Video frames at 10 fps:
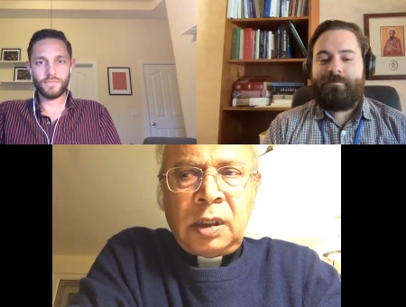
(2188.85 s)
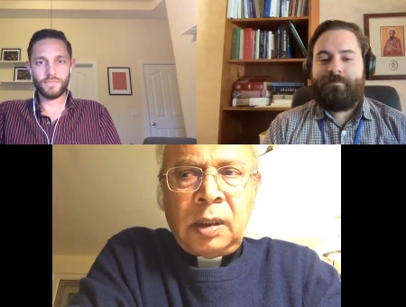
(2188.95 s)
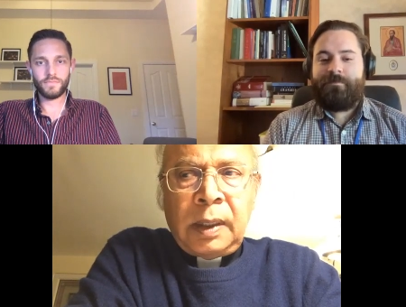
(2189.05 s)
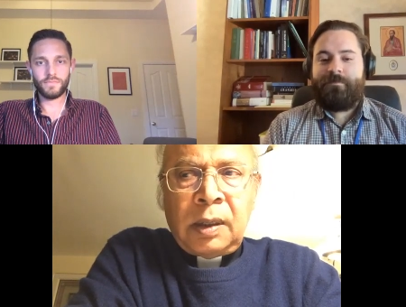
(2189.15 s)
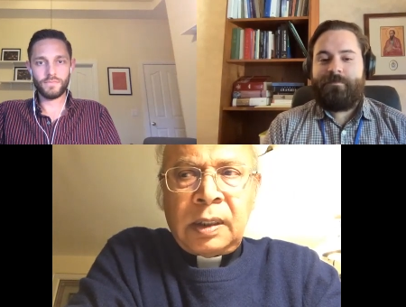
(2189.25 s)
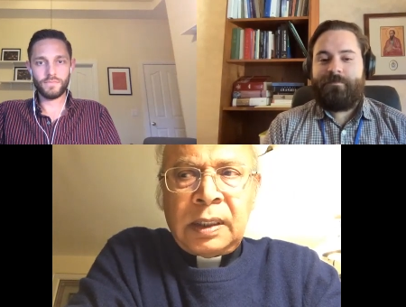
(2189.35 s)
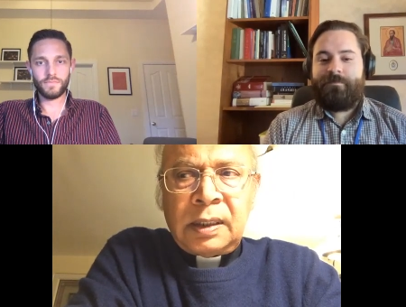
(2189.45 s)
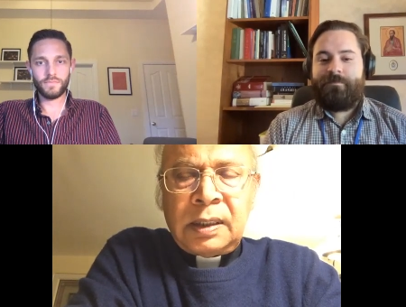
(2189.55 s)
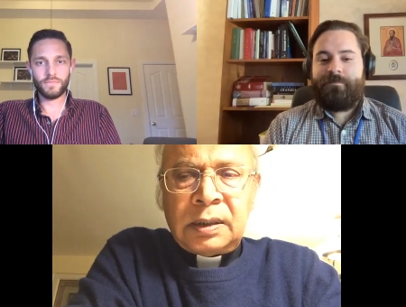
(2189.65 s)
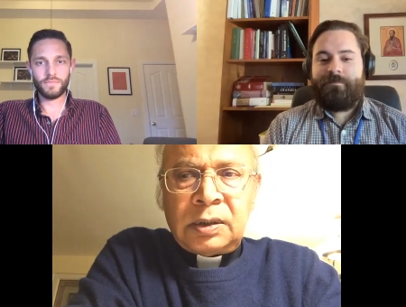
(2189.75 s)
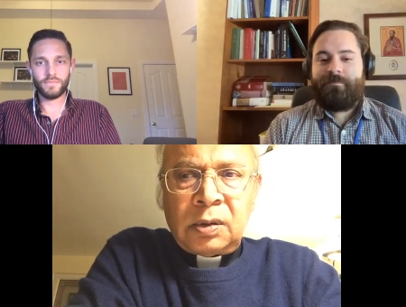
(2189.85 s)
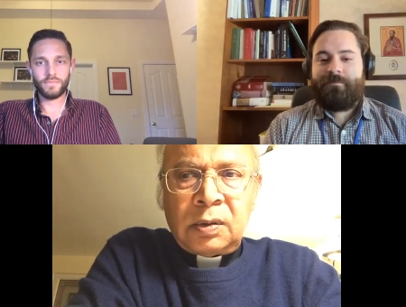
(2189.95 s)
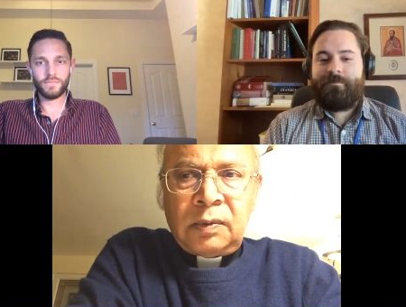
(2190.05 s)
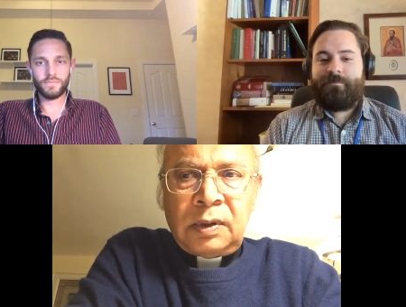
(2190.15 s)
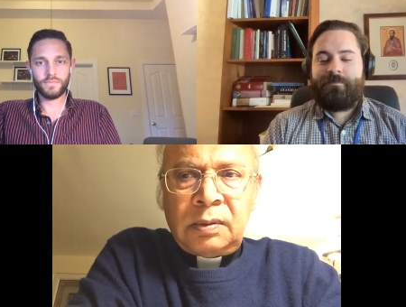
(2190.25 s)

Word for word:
Speaker 1: about that. There's sort of